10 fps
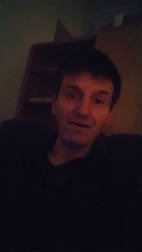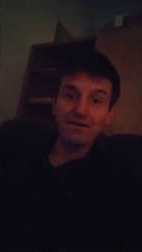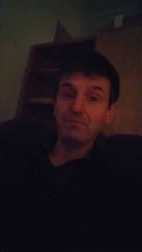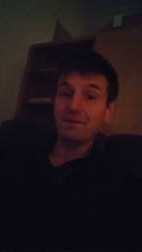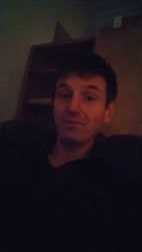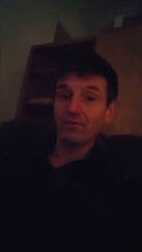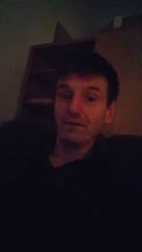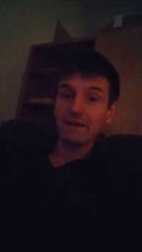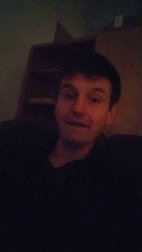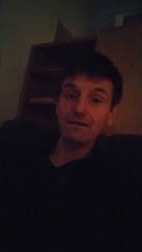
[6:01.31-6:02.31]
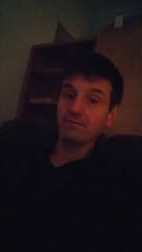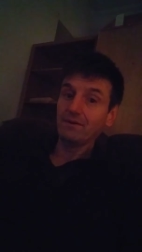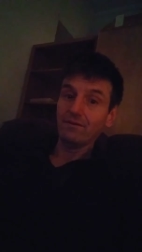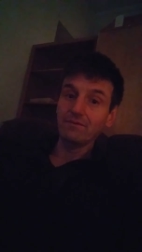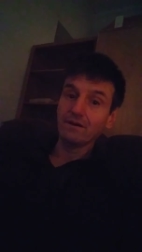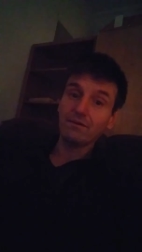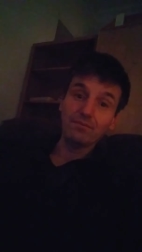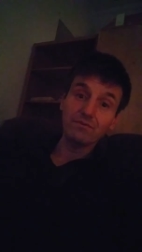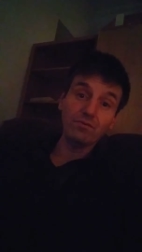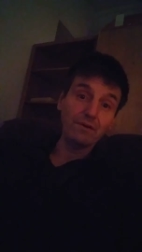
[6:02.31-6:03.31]
hundred people working to build a
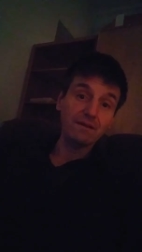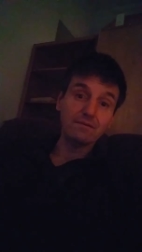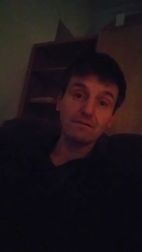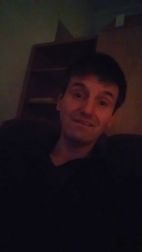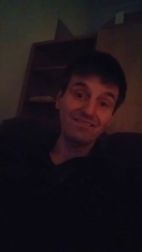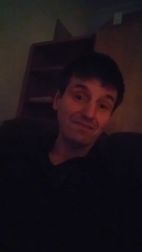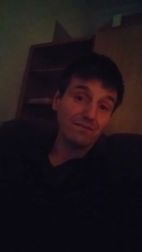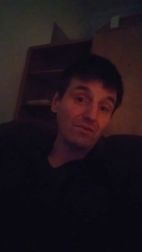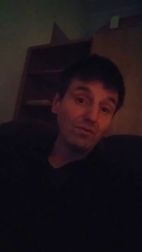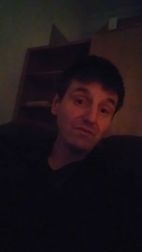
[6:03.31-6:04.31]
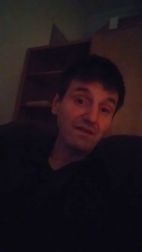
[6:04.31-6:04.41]
couple toys. Some cool